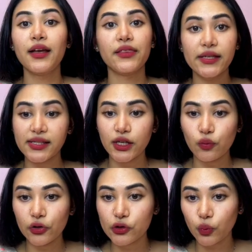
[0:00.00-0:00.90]
This
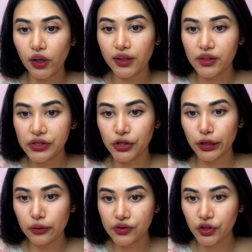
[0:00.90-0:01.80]
equals 1,
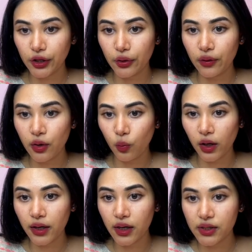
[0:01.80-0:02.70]
0, 0,
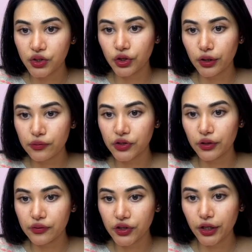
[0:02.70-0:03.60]
1, 0,
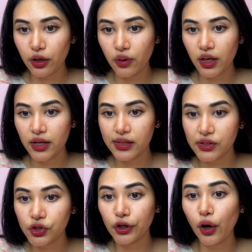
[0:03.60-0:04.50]
0, 0,
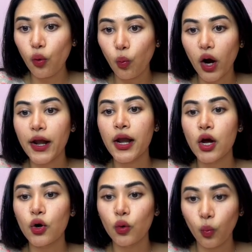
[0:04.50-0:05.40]
0, 1,
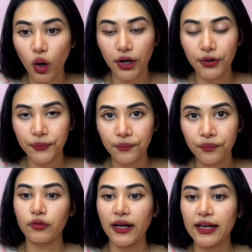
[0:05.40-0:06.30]
1.
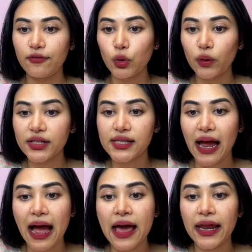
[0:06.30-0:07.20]
Right? If we were to
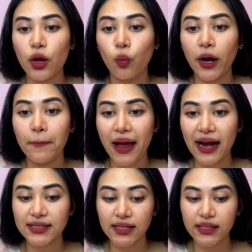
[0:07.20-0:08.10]
add a 1
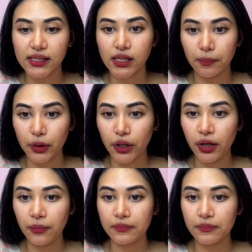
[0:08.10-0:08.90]
back to this number,